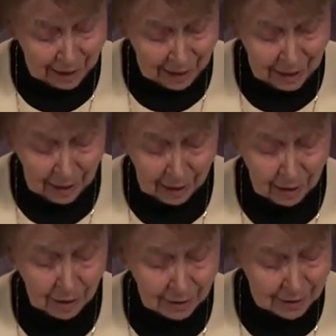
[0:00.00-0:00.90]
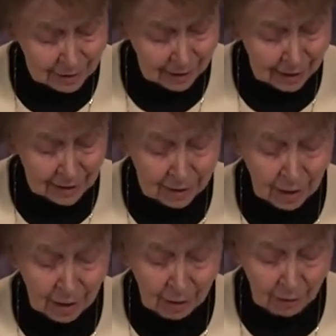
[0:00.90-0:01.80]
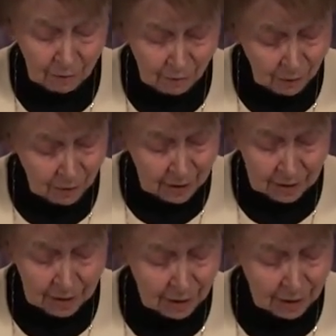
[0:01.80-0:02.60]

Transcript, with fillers: And this is, this